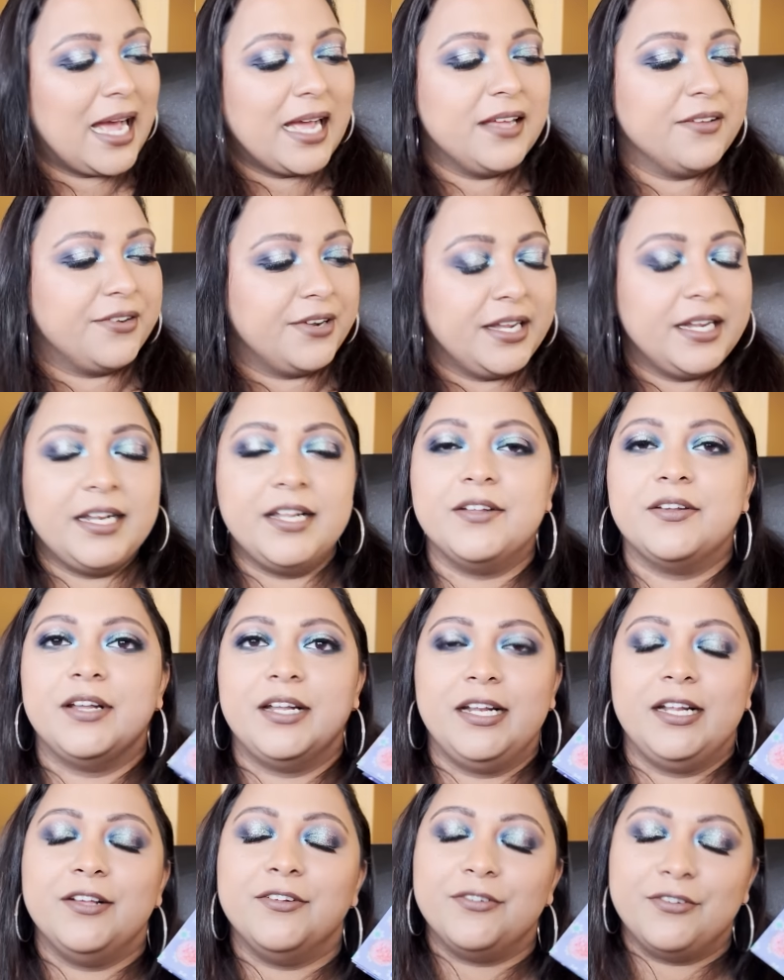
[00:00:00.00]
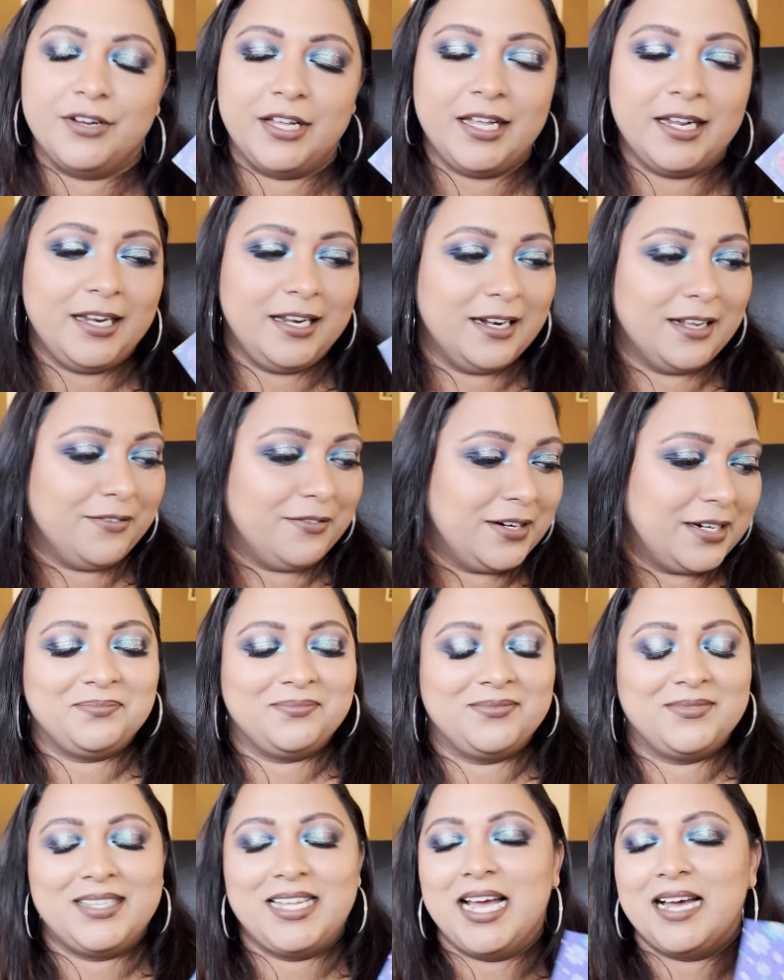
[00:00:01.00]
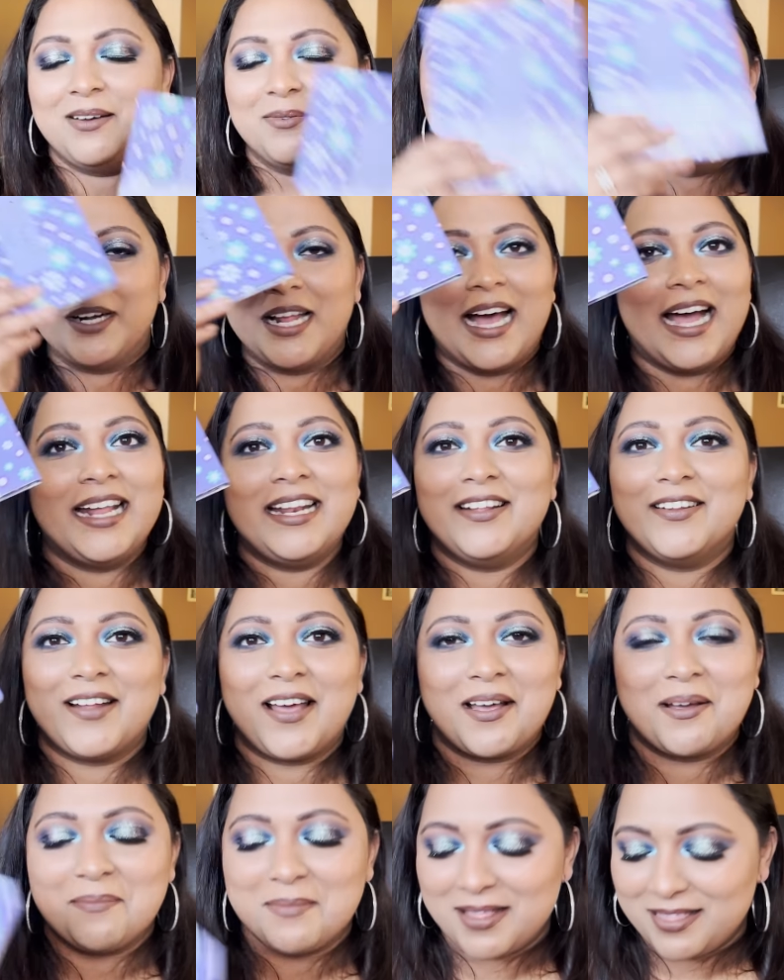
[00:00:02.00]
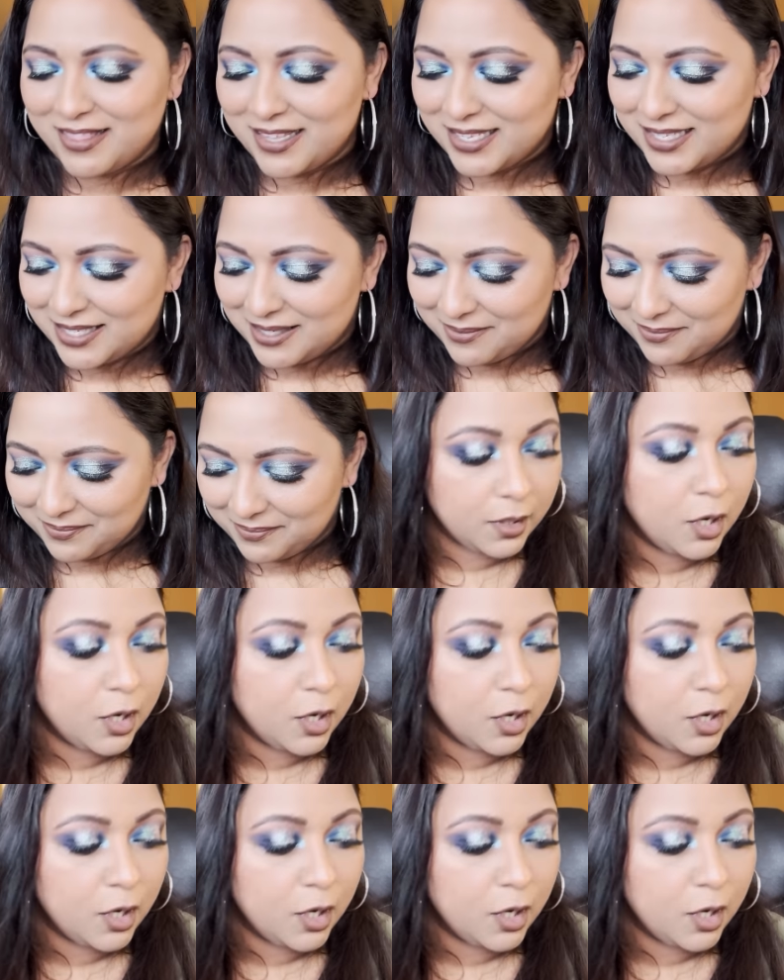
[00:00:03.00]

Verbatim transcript: I really, really, really love it. Yeah, would highly recommend this.